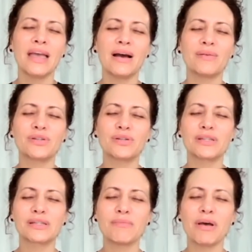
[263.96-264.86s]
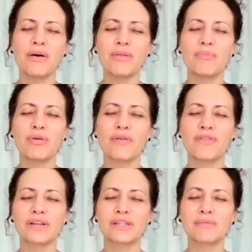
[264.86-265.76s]
I want you to smell the
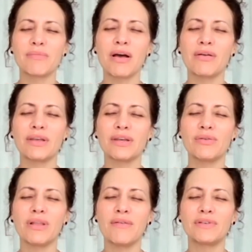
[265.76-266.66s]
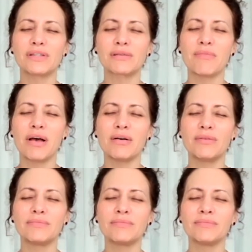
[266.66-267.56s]
perfect smell that you love to smell.